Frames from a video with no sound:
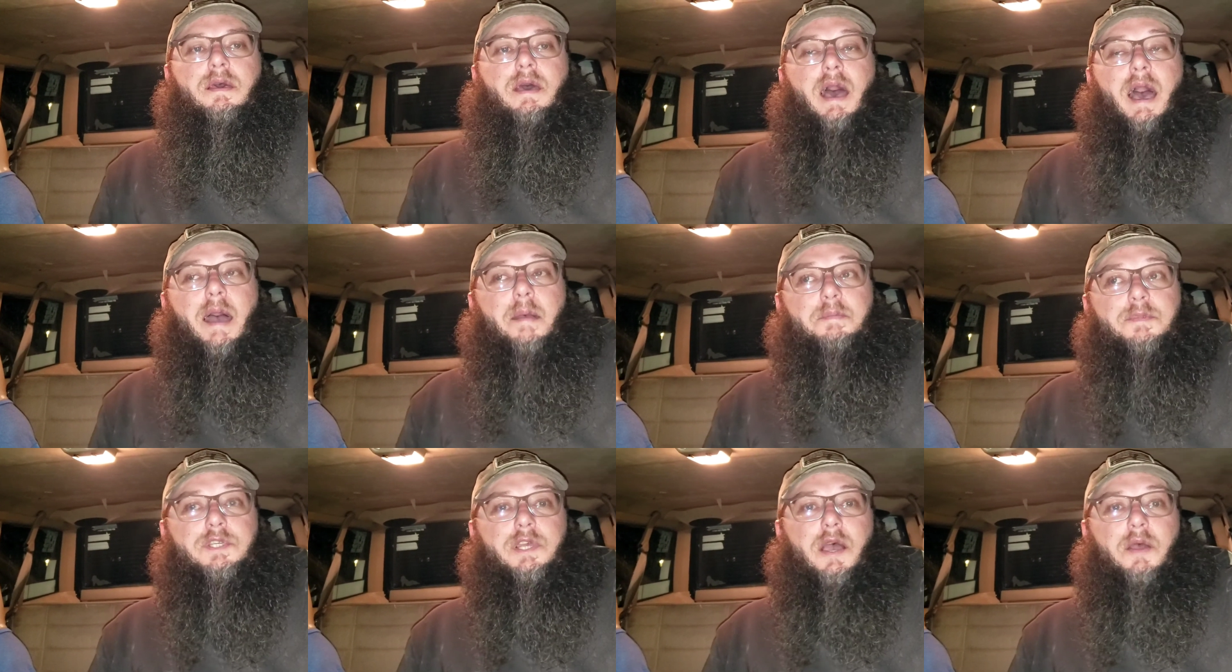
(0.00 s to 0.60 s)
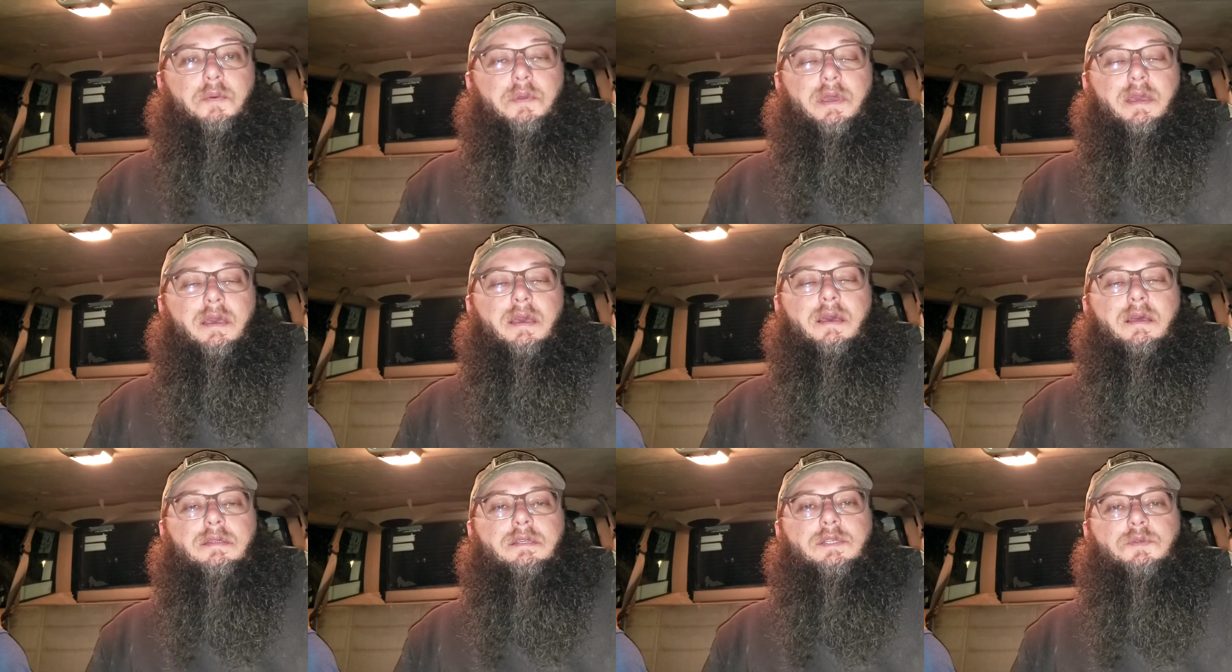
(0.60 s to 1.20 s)
I'm Joey.
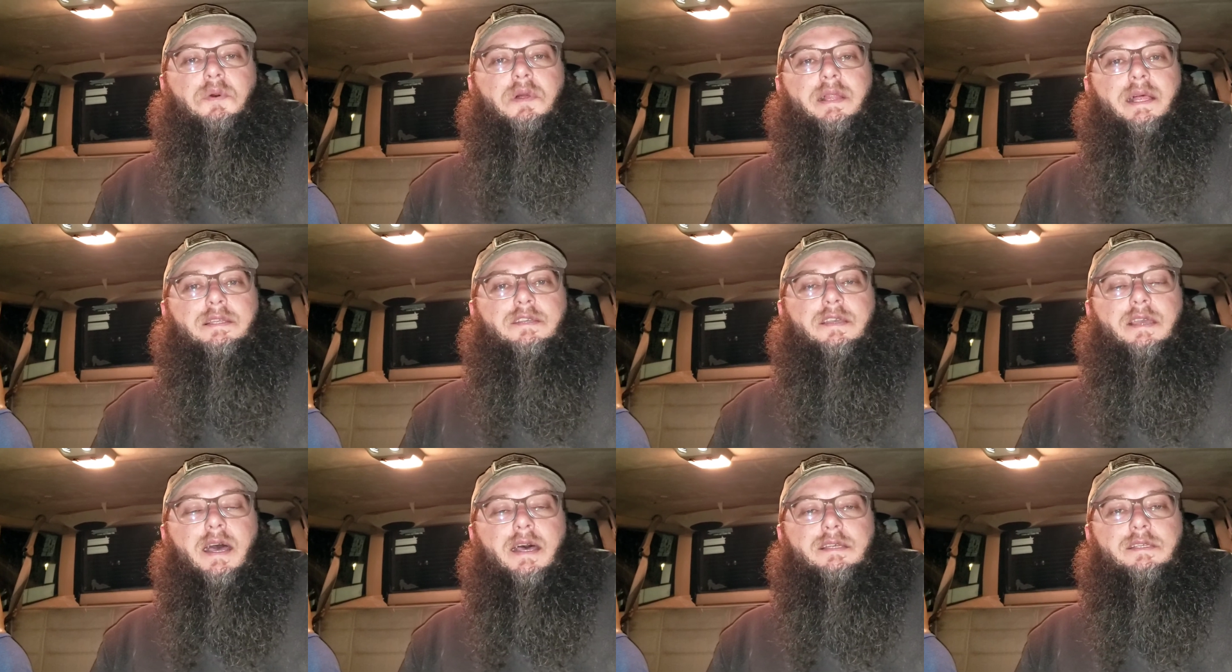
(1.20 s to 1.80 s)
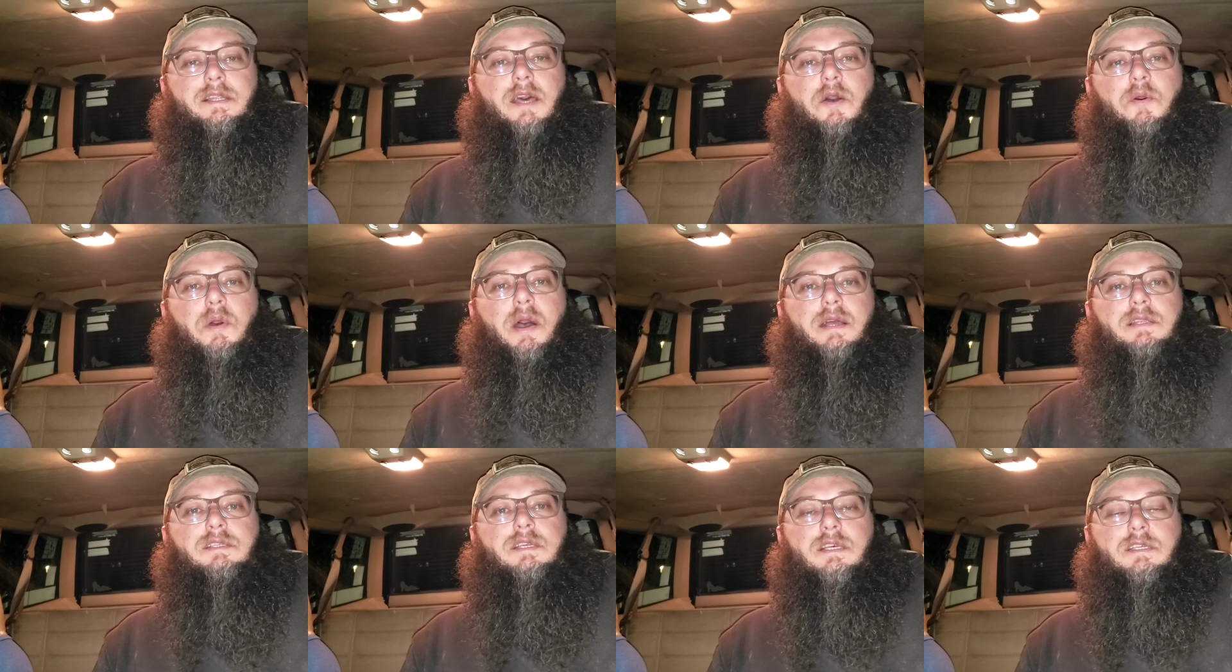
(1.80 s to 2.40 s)
Just want to let you guys know
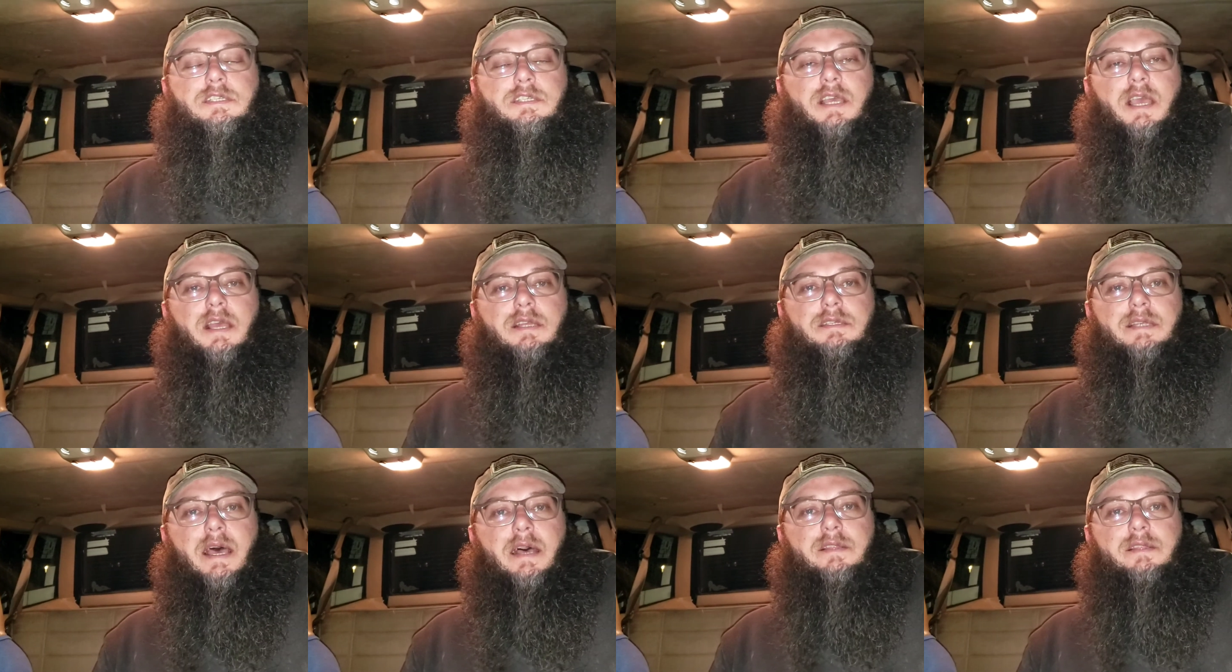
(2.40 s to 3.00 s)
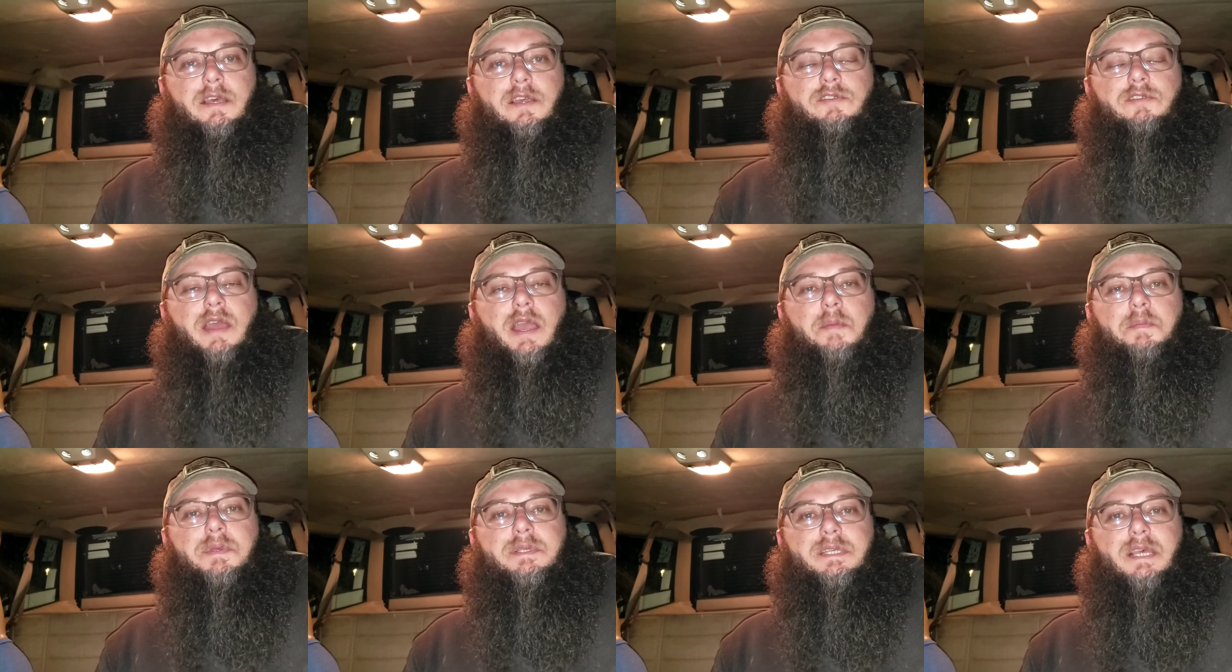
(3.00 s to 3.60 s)
I just changed out the
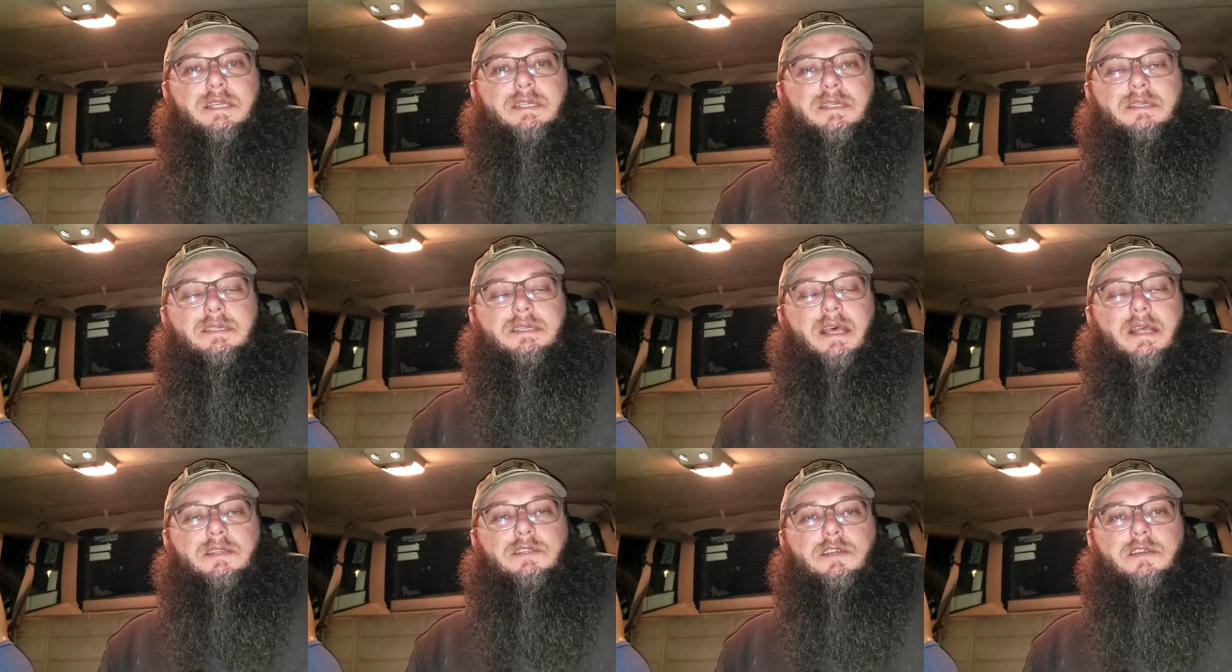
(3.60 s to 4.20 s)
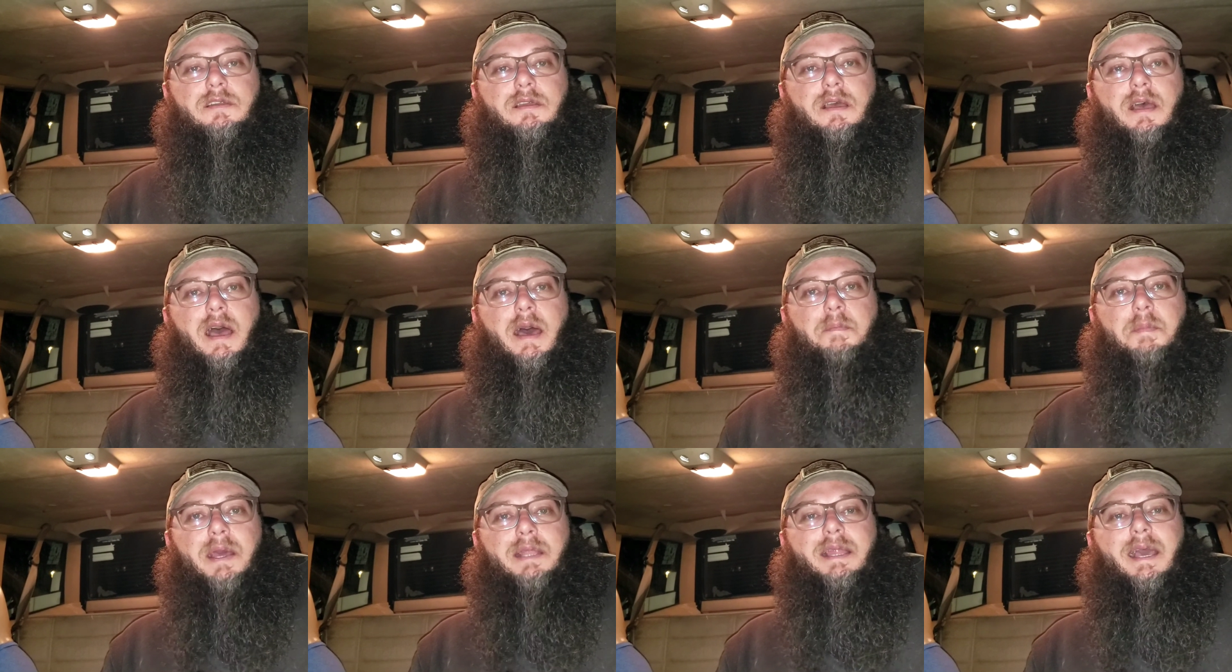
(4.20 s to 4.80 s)
crank position sensor
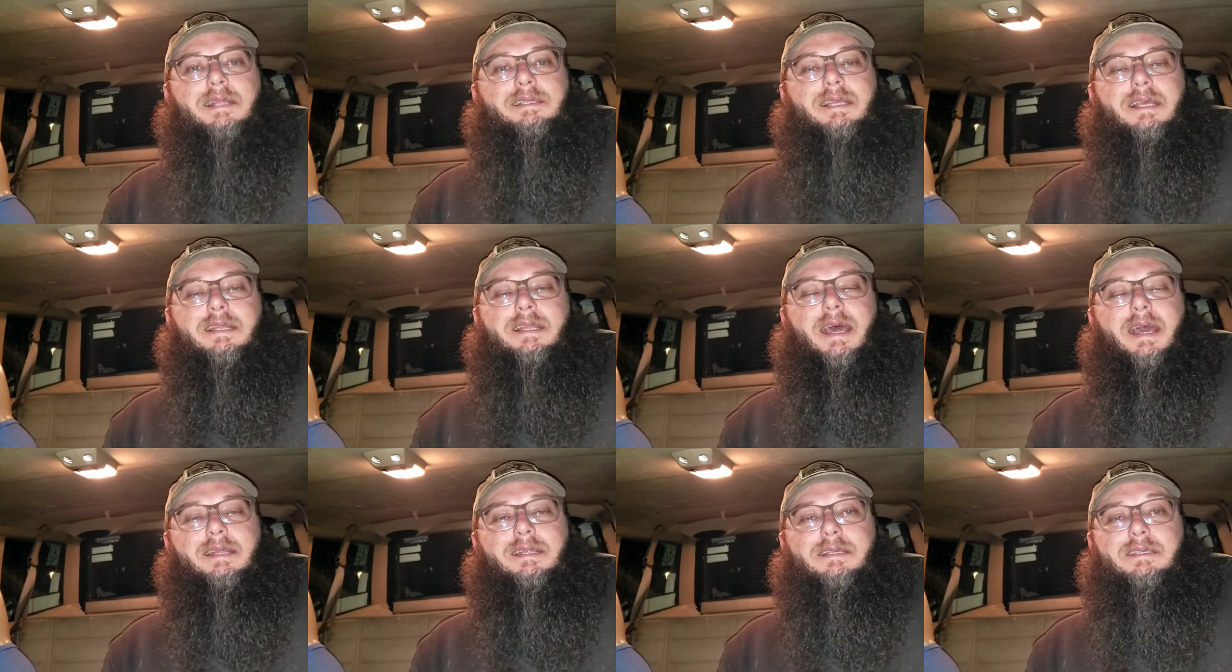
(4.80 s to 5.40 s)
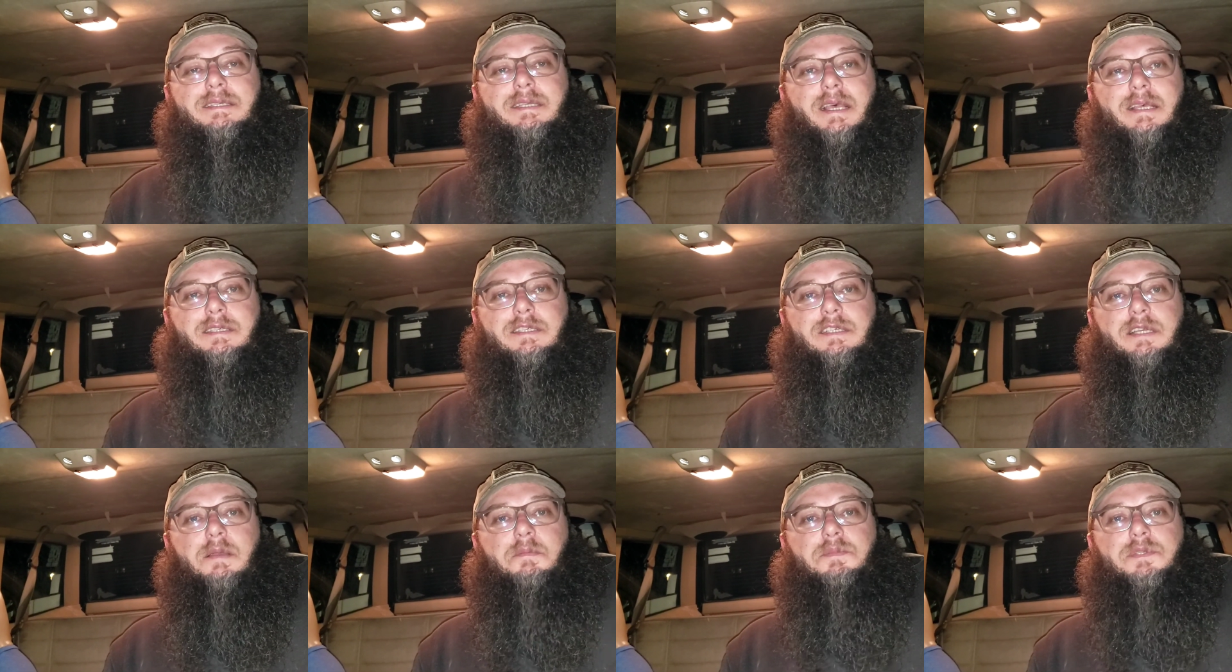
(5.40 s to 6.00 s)
on my 1996
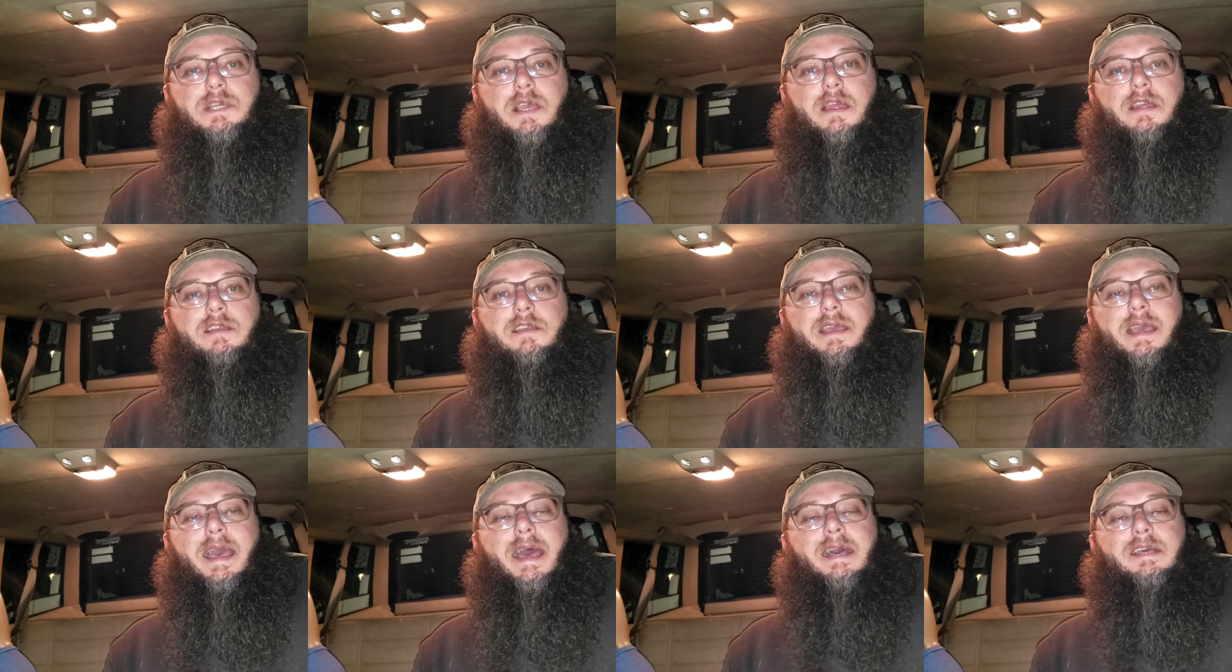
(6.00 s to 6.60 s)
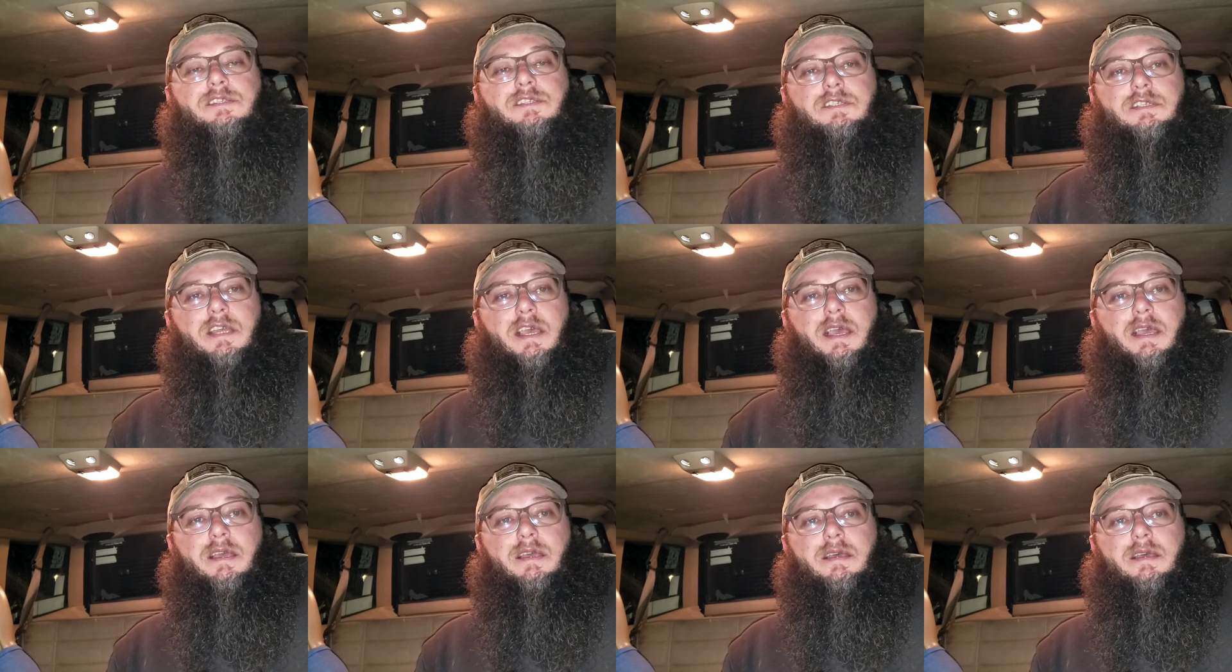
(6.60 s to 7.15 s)
Jeep Cherokee XJ.